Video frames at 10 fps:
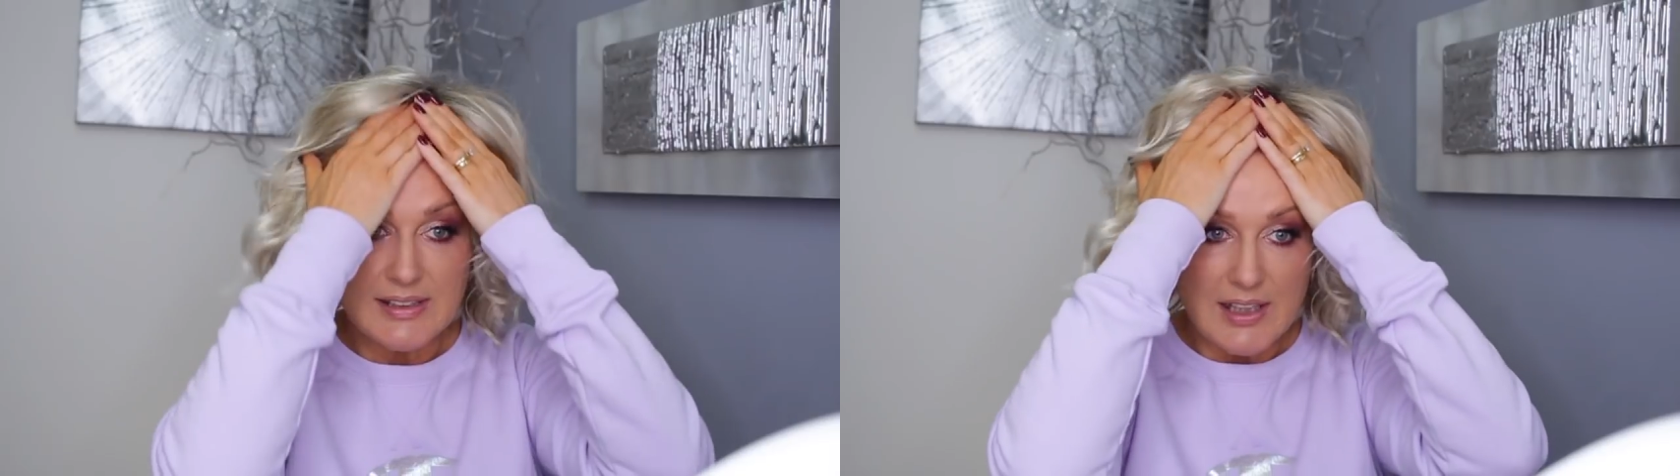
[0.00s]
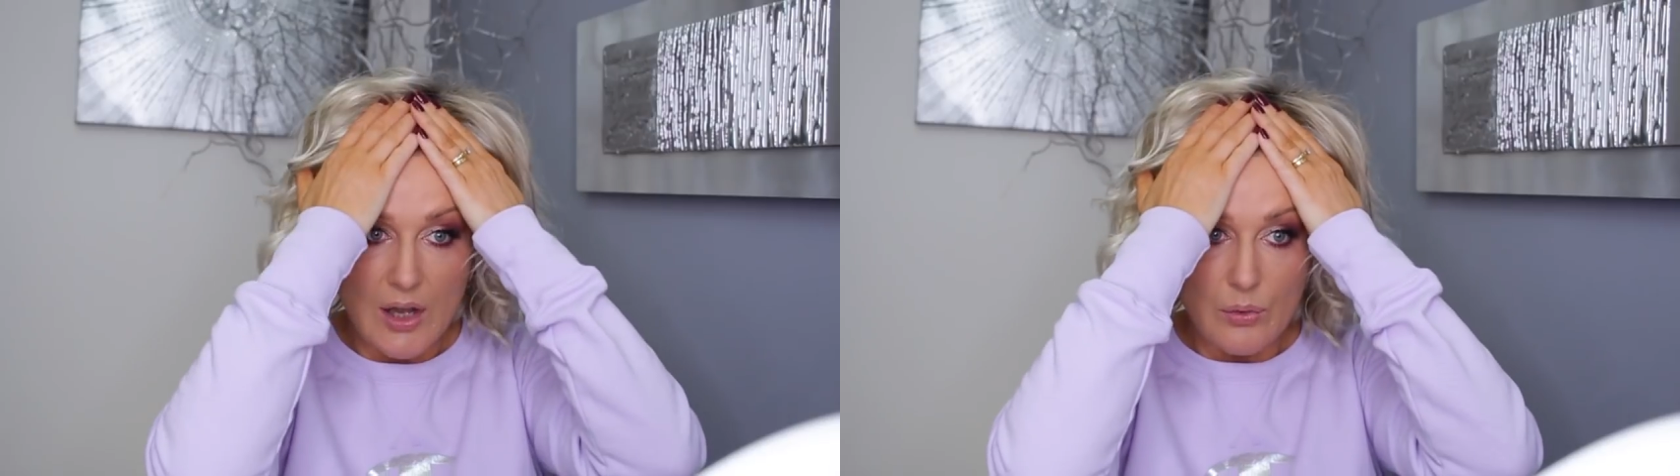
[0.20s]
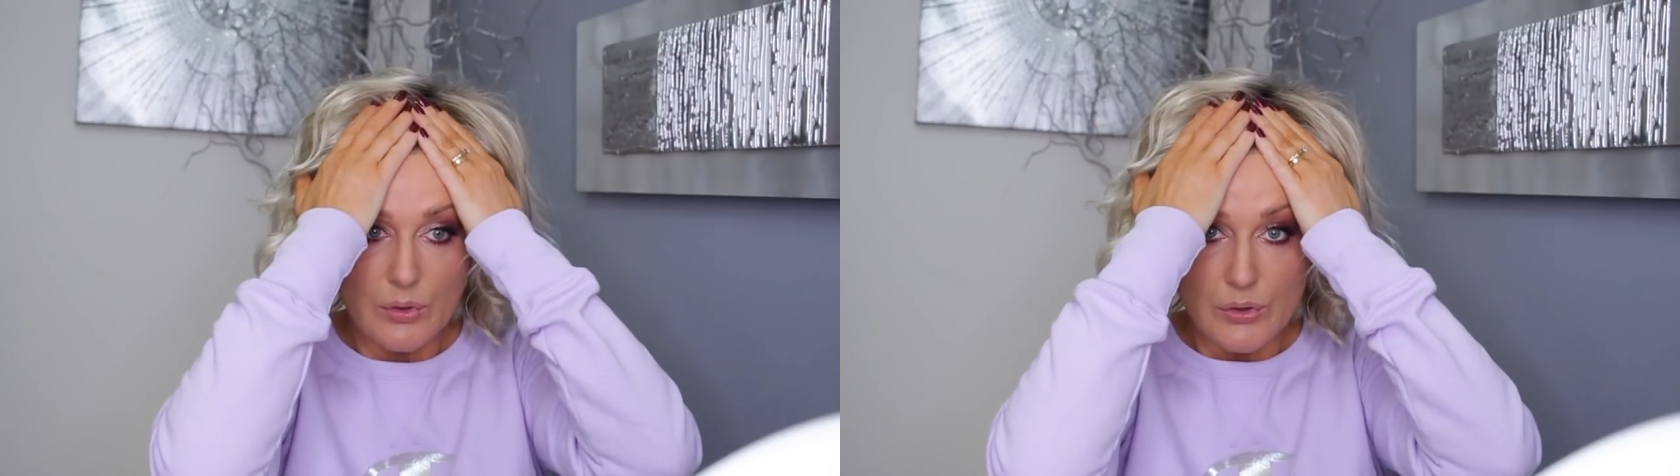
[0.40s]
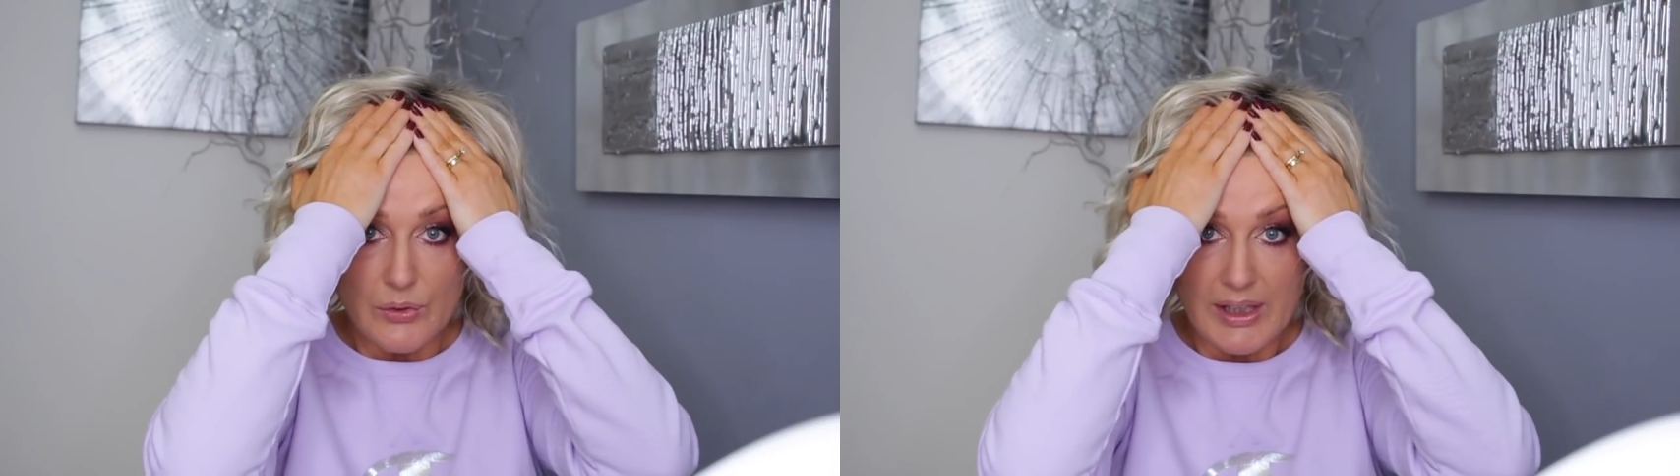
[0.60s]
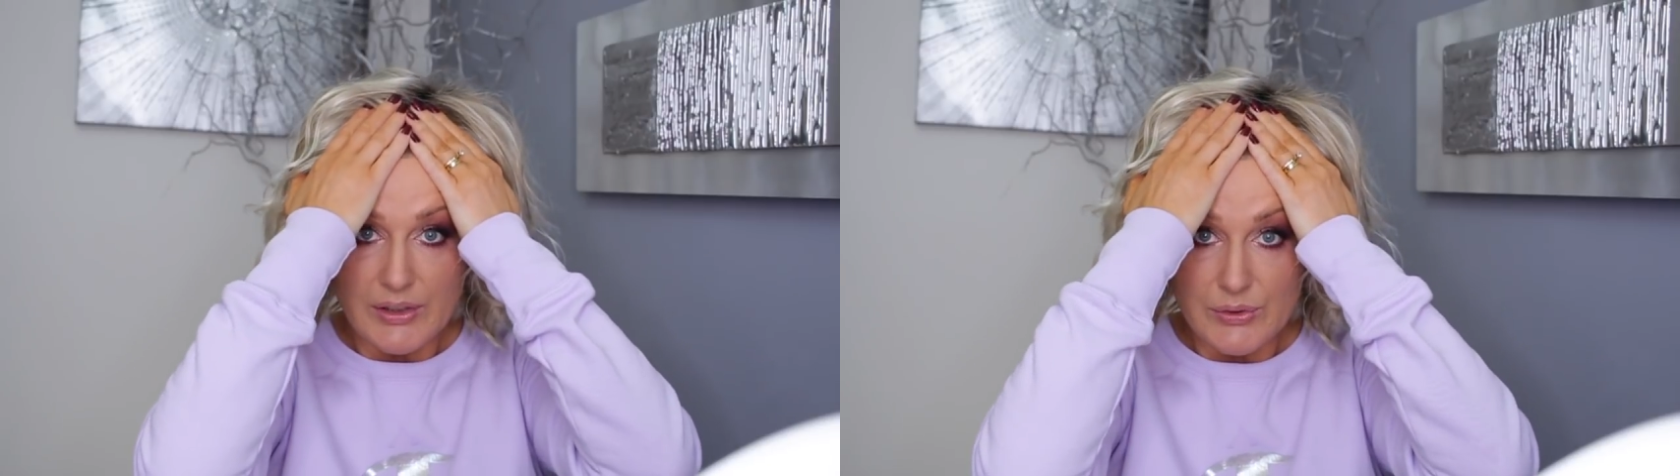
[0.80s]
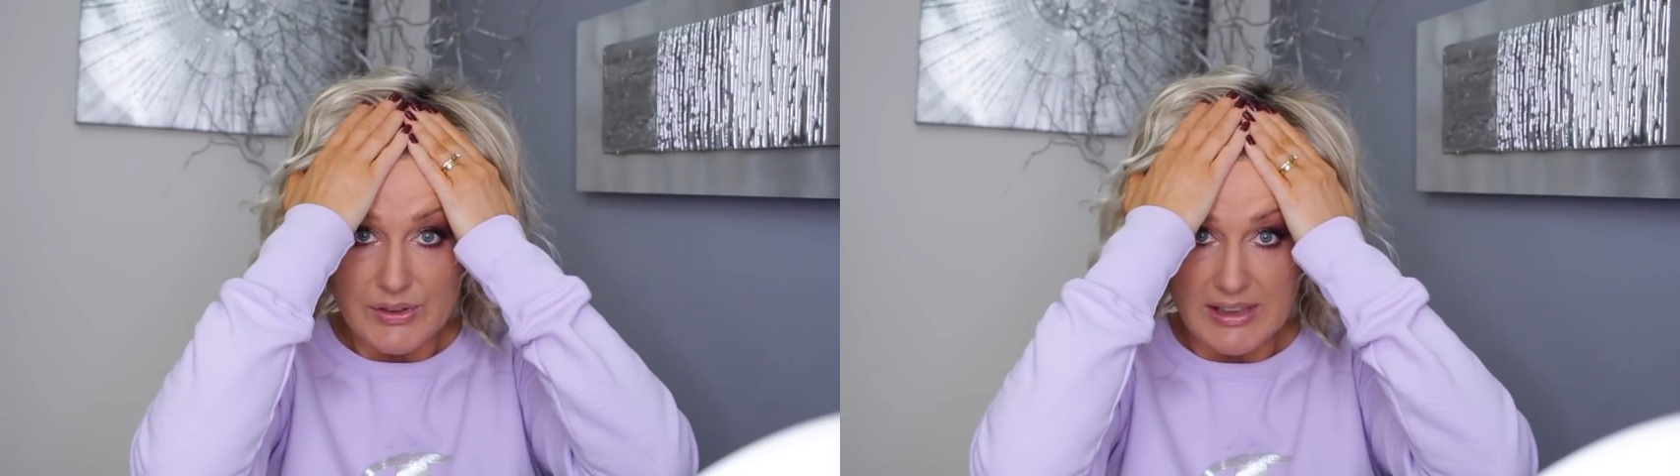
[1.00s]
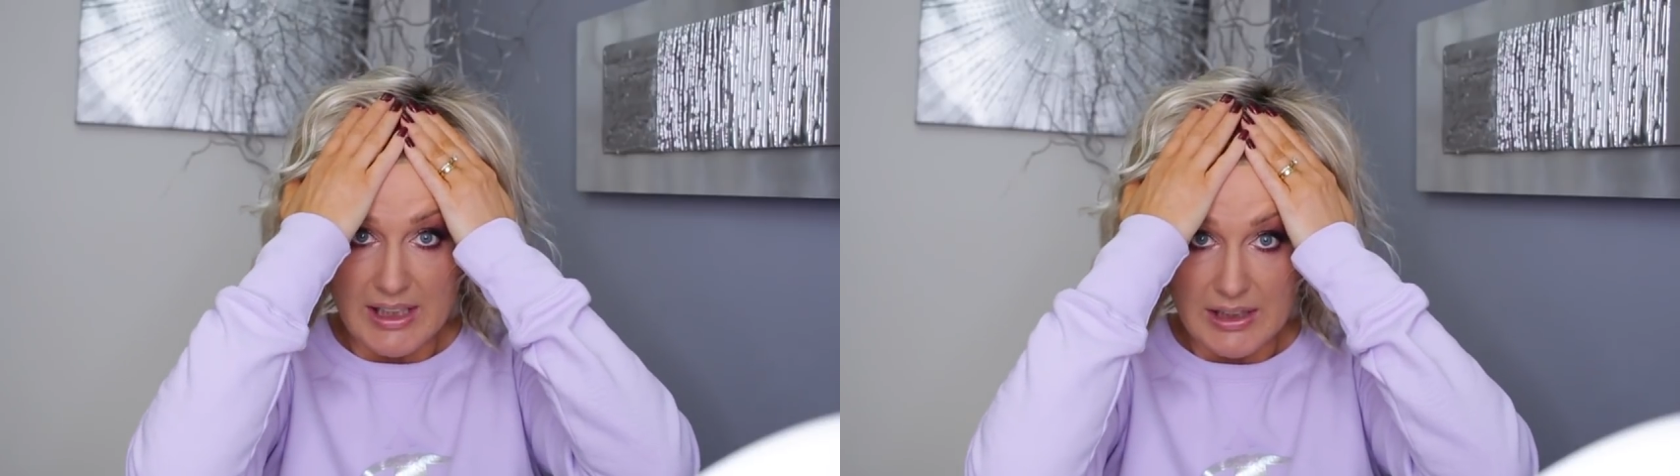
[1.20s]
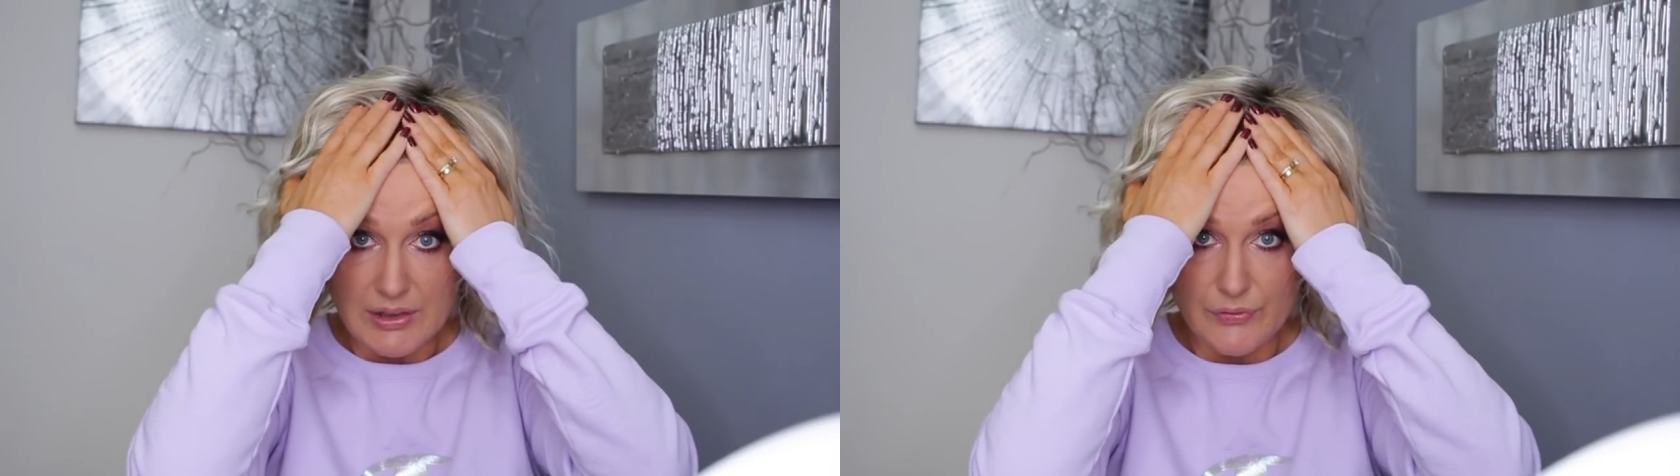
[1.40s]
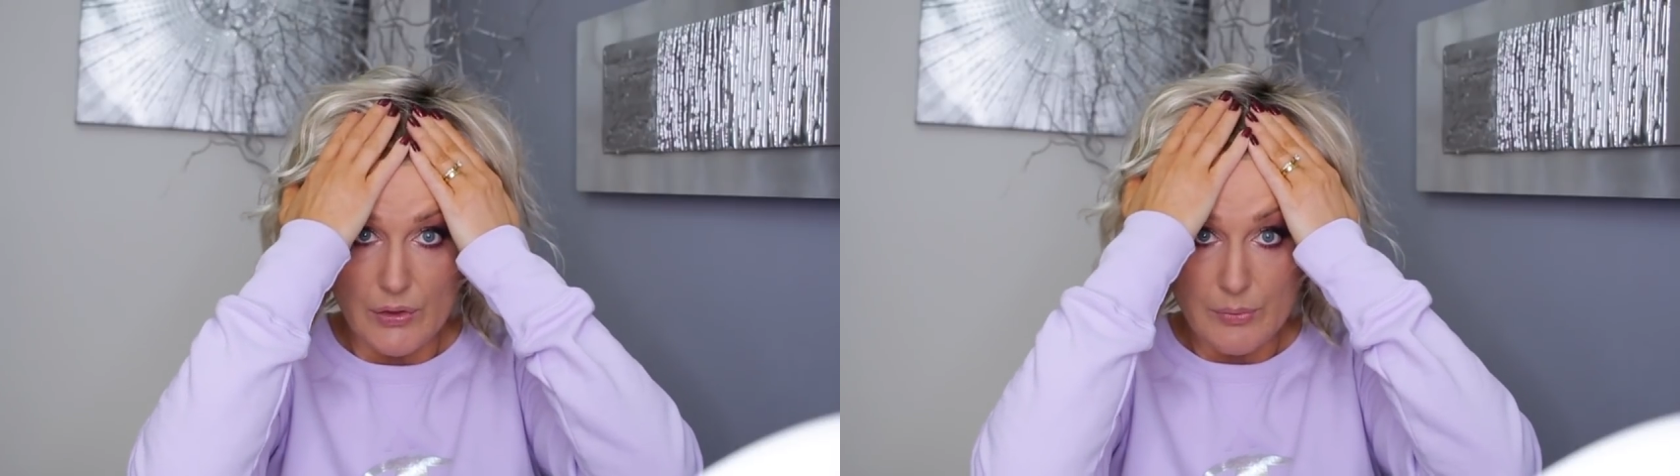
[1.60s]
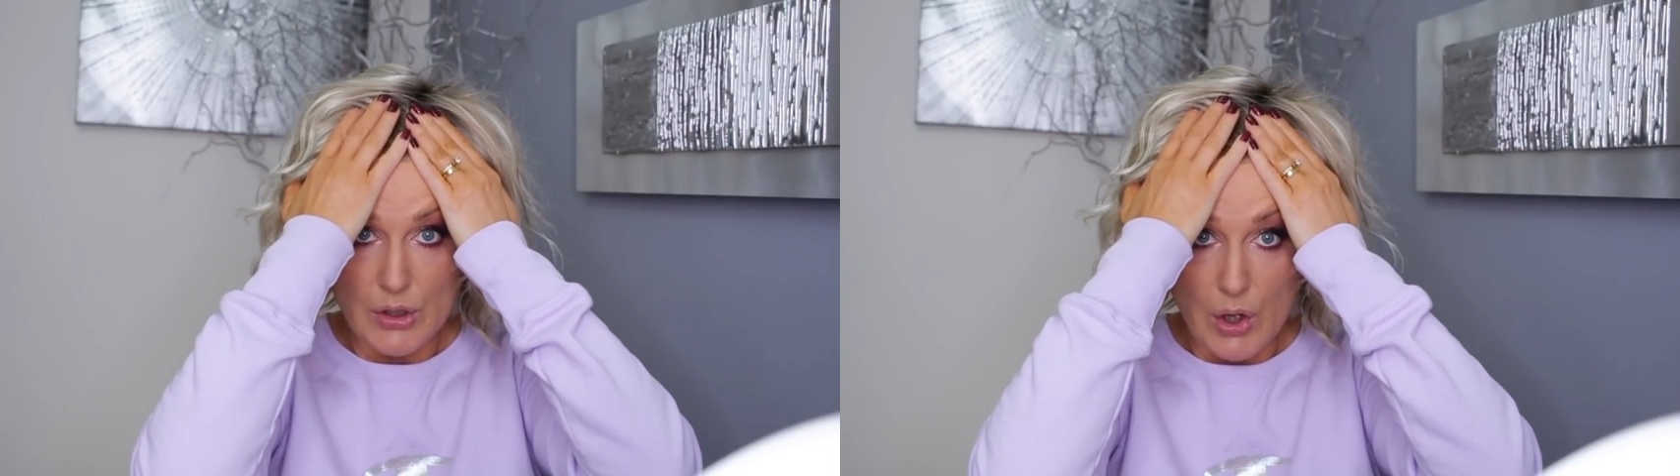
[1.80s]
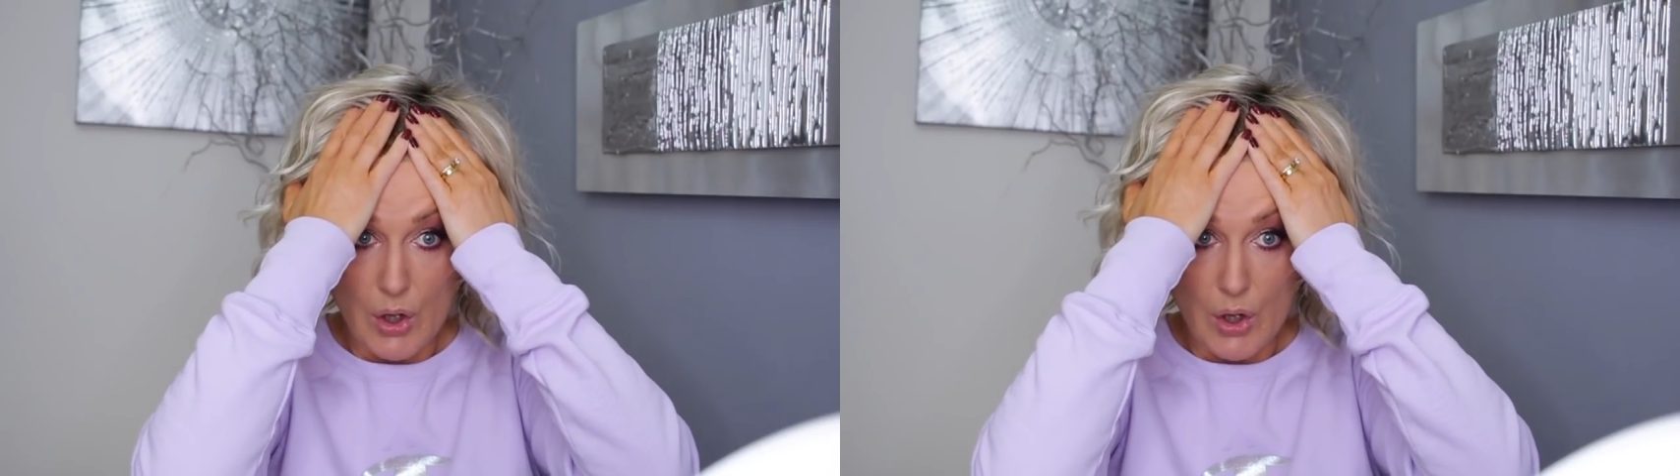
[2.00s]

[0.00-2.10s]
So you can use the heat from your